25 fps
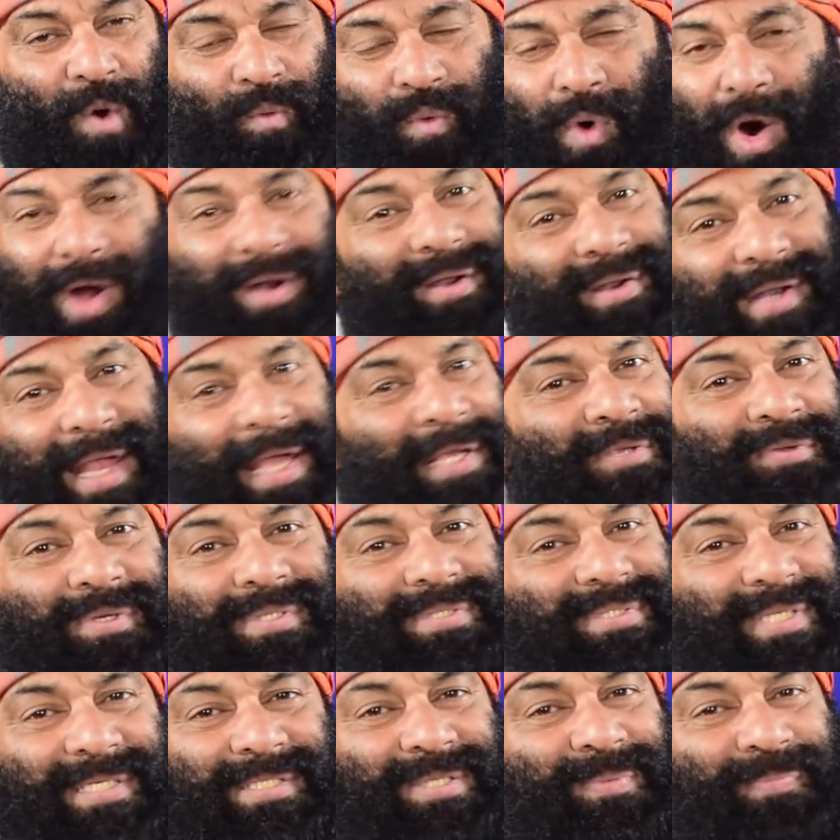What
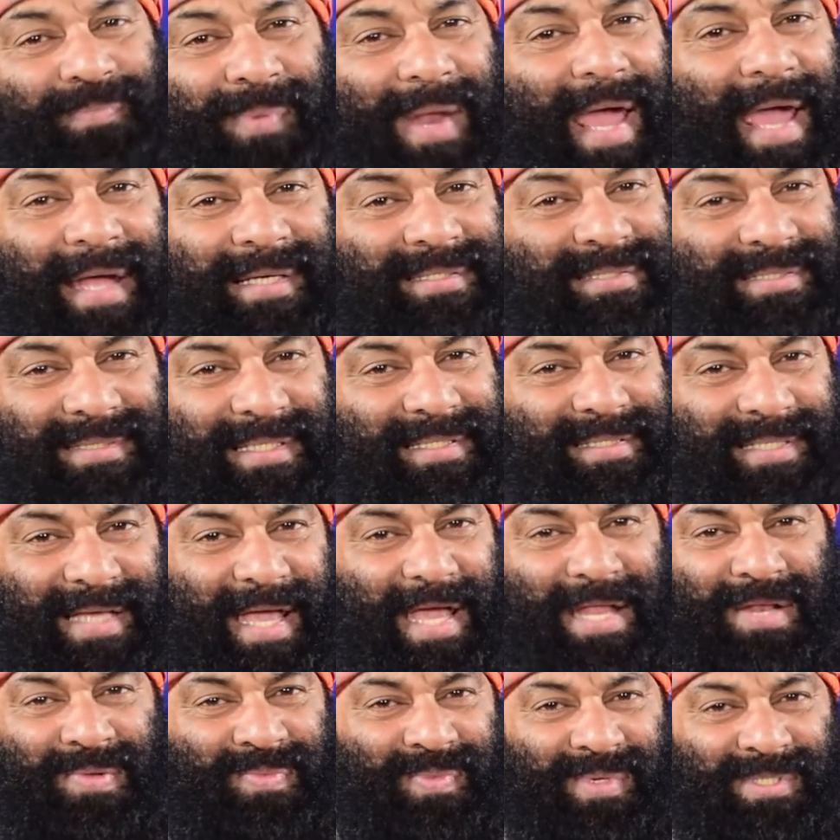language do the plants and the
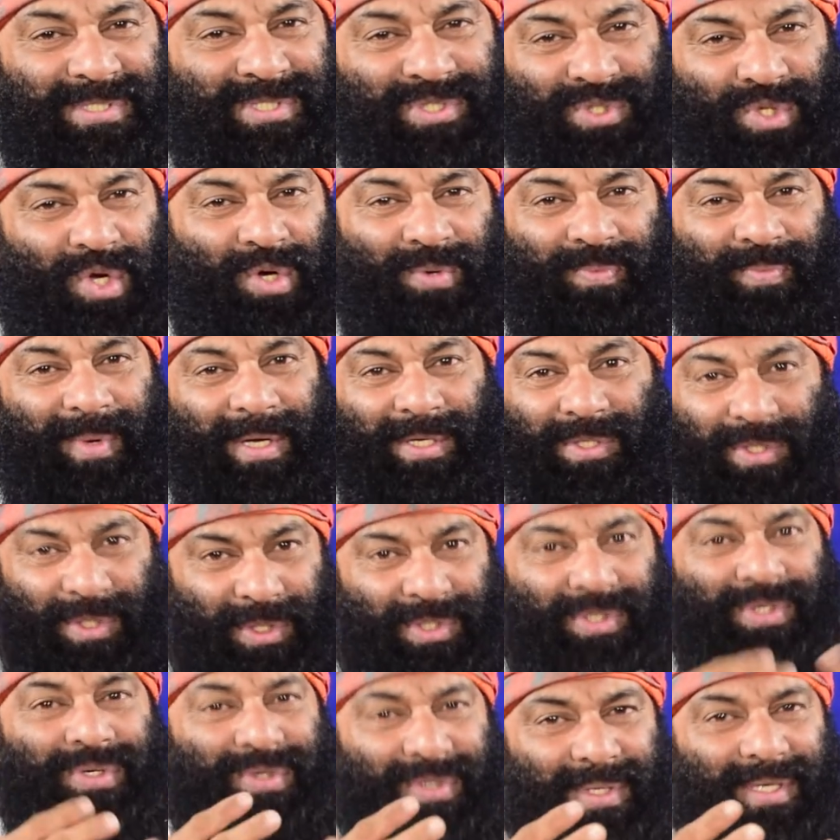animals talk you Do
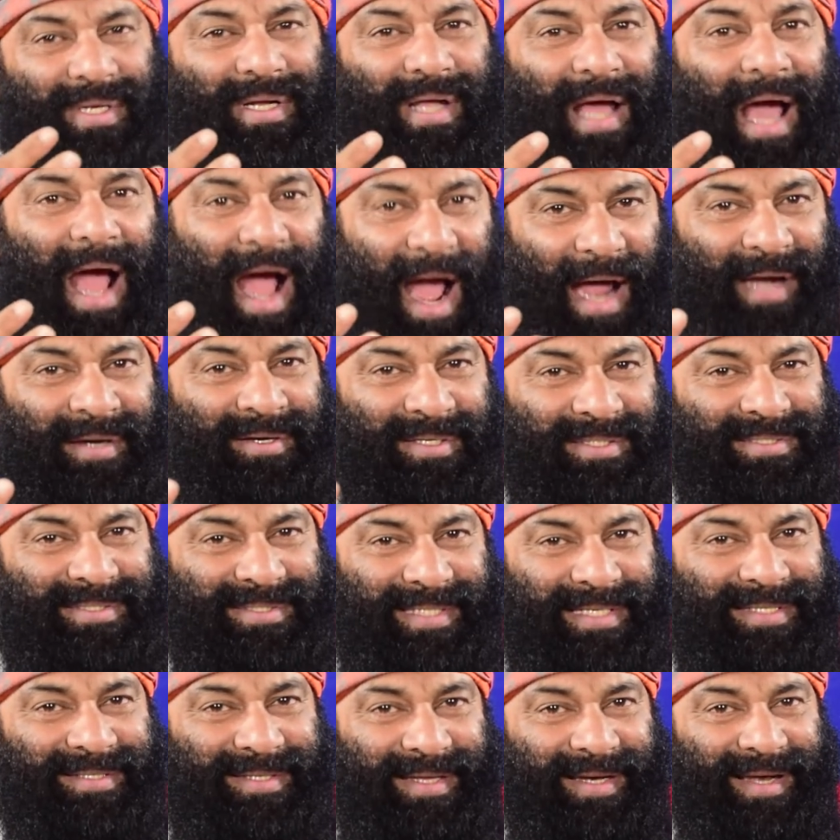you
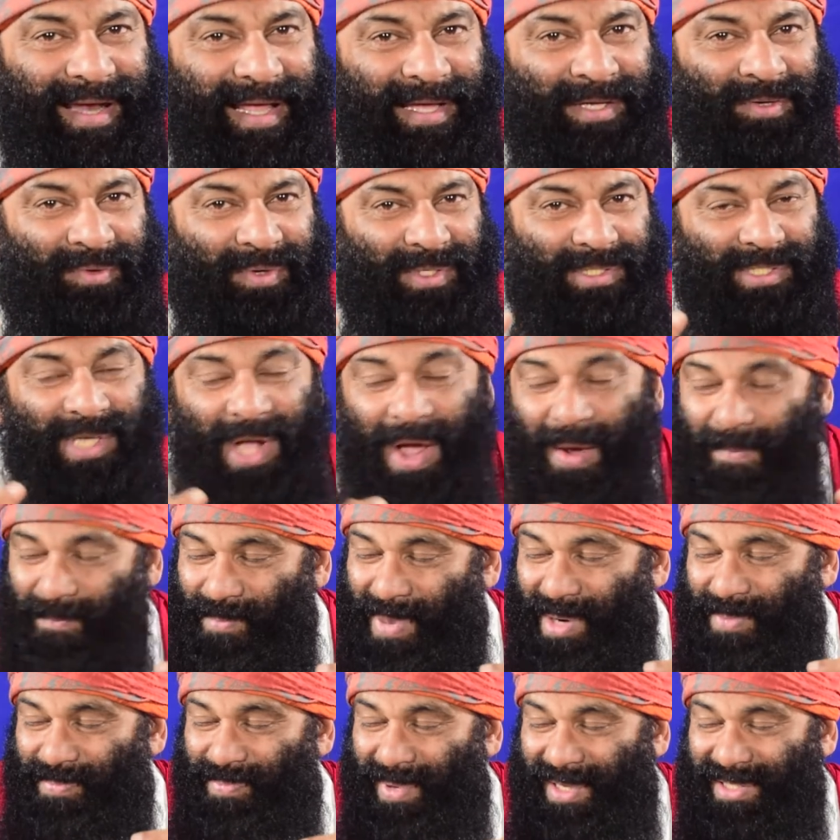understand the language?
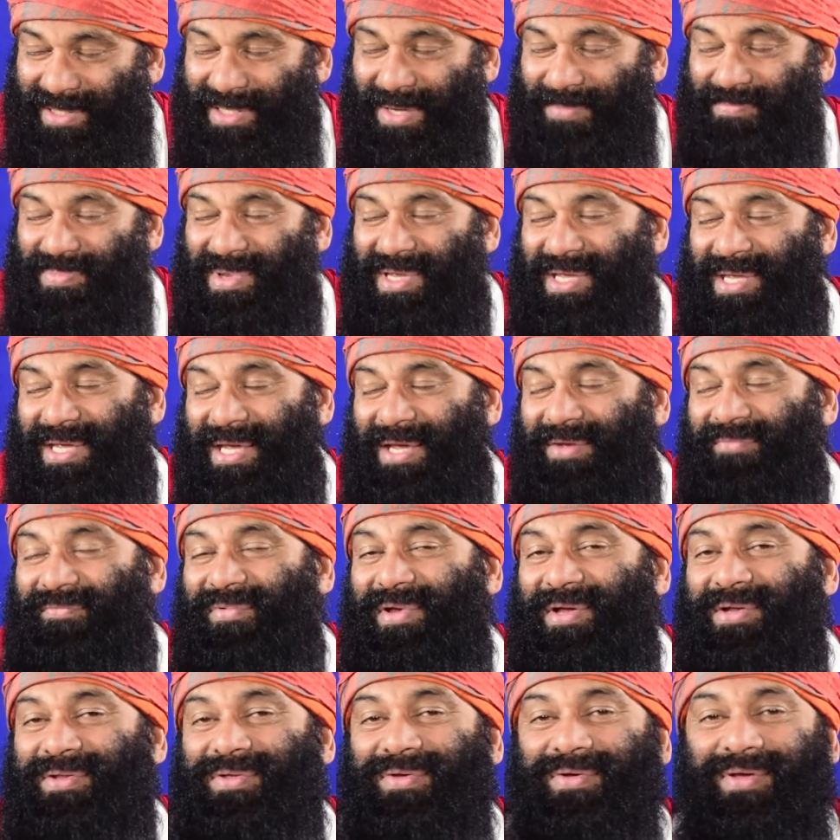But by the
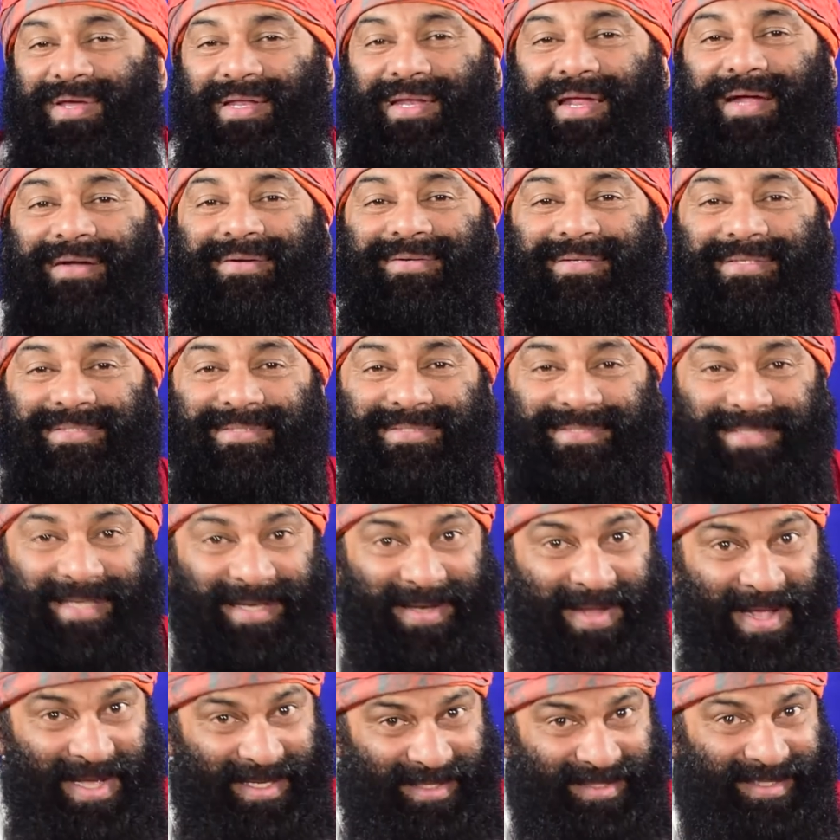behavior, you can
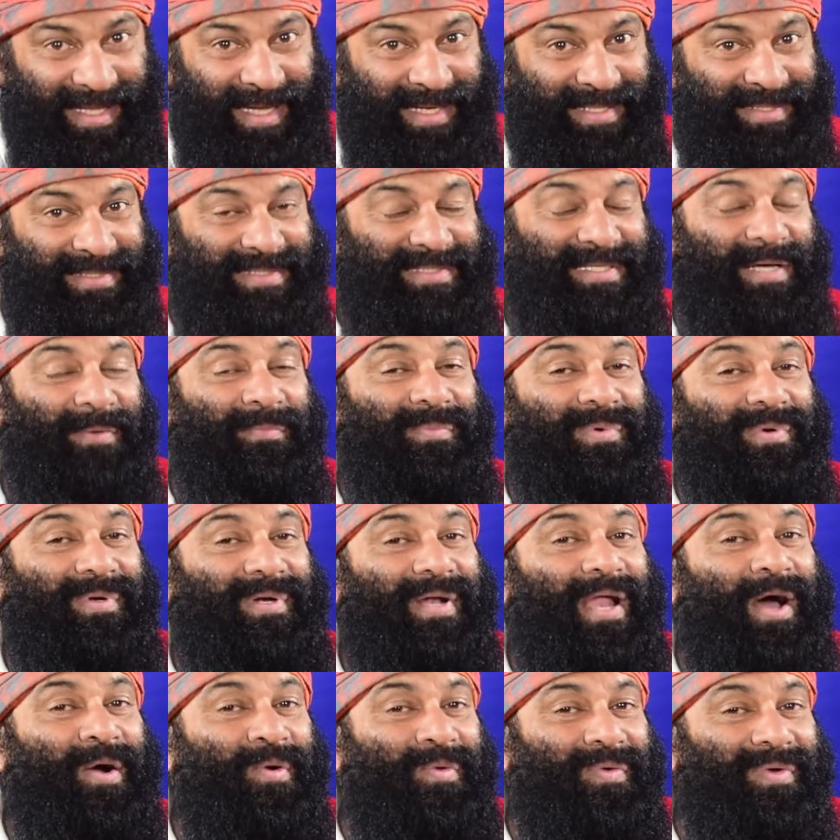understand there is some
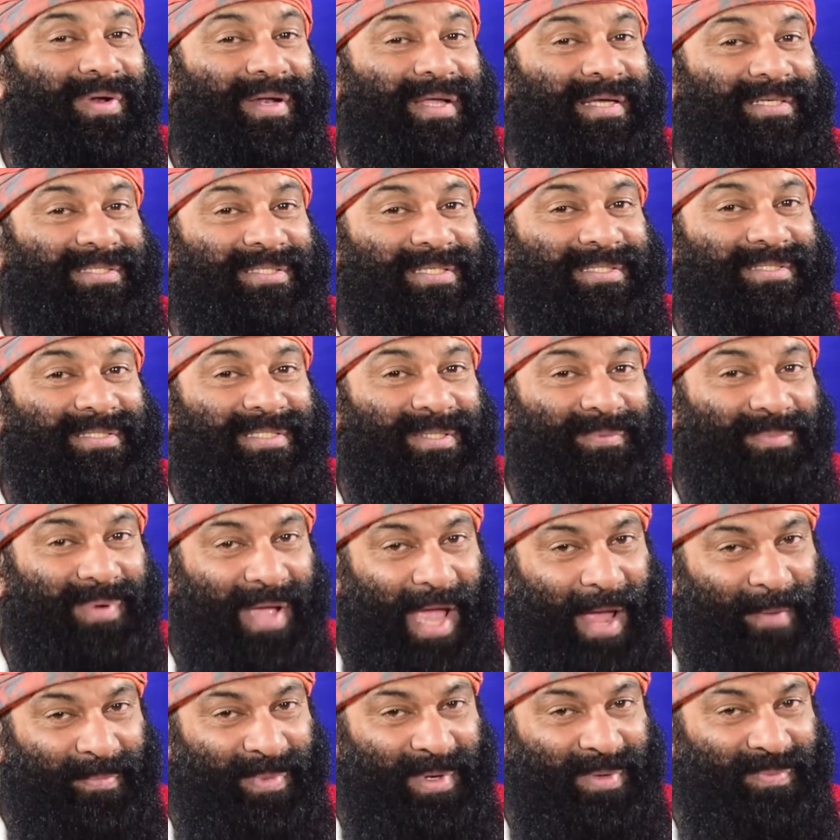love relationship
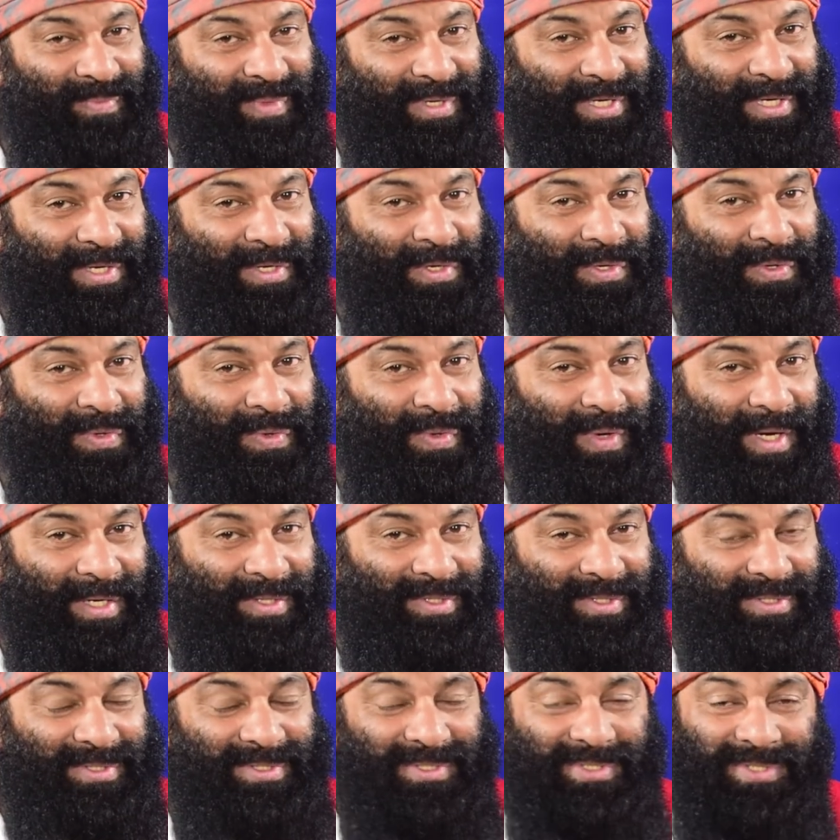happening between you
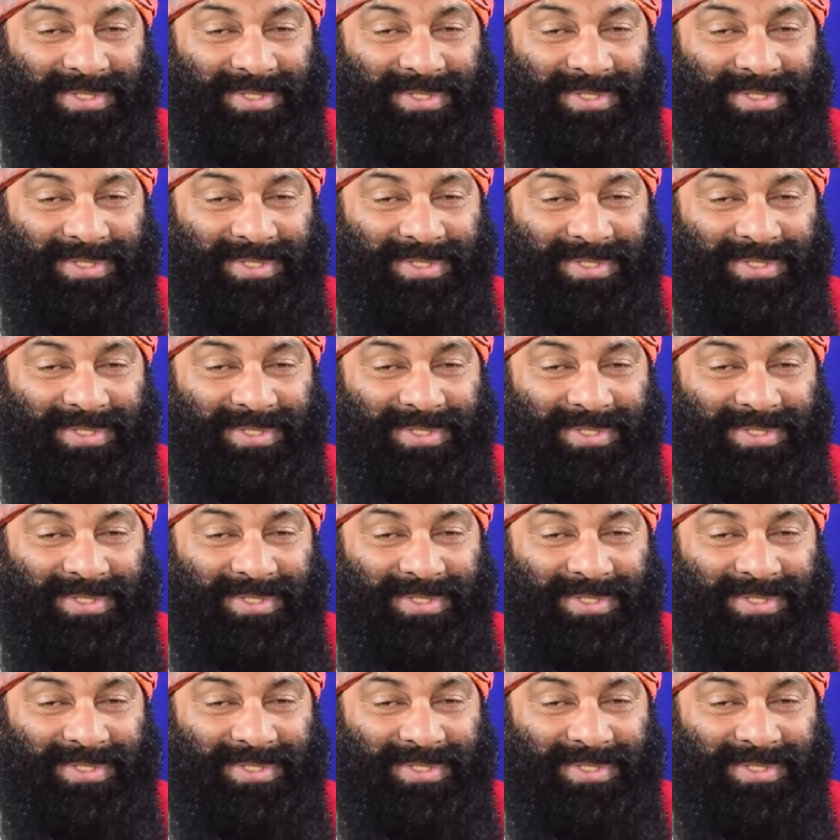and the